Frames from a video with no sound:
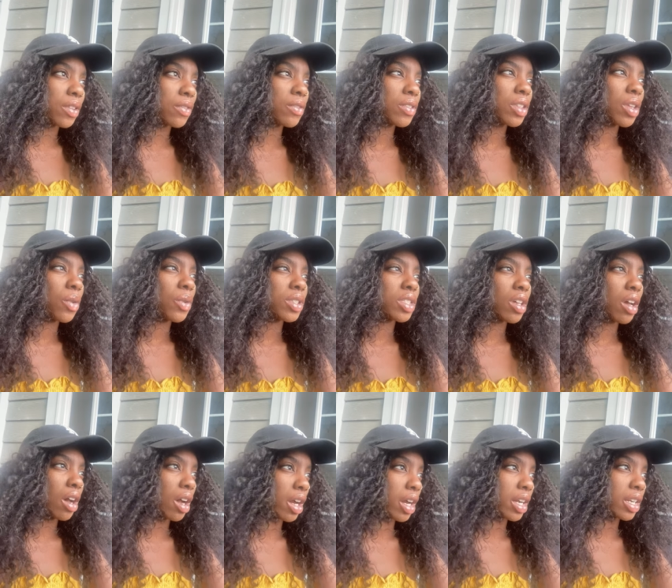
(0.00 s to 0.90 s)
even though it's
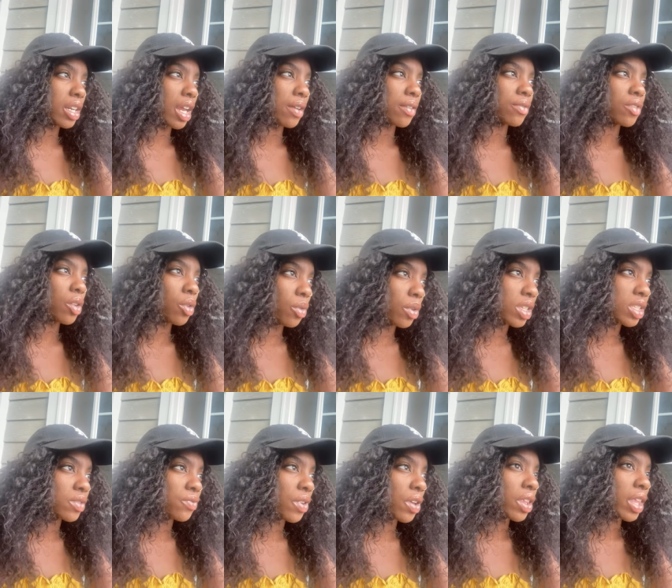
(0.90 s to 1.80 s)
hard i've
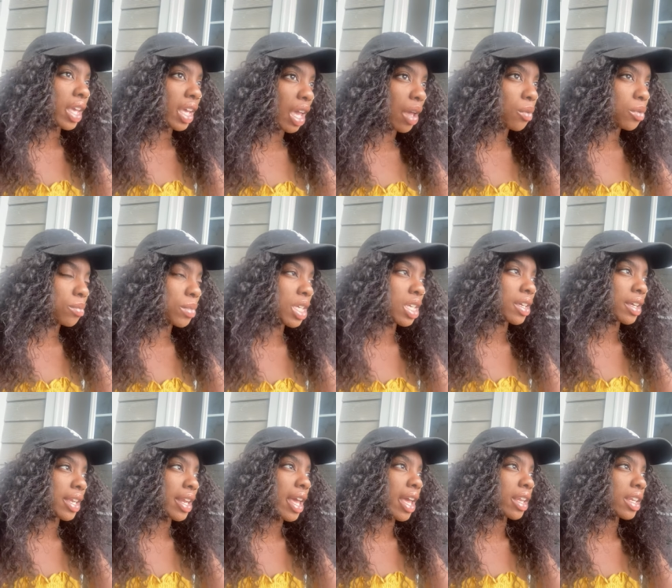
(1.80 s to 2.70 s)
always felt like i would be
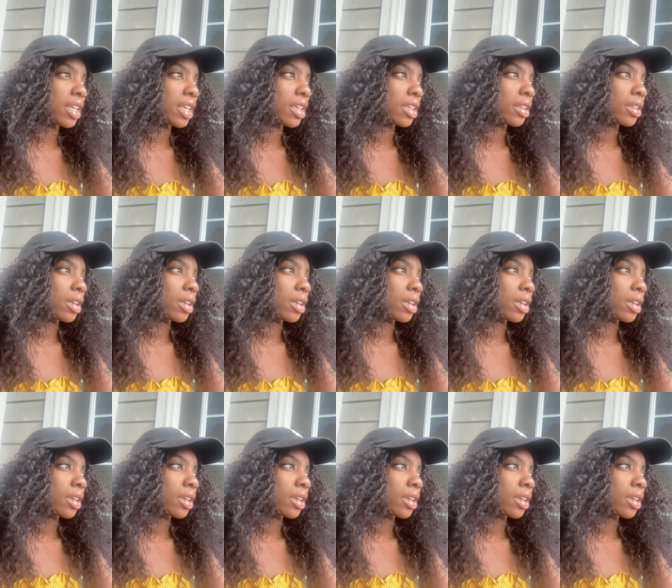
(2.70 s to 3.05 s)
good at it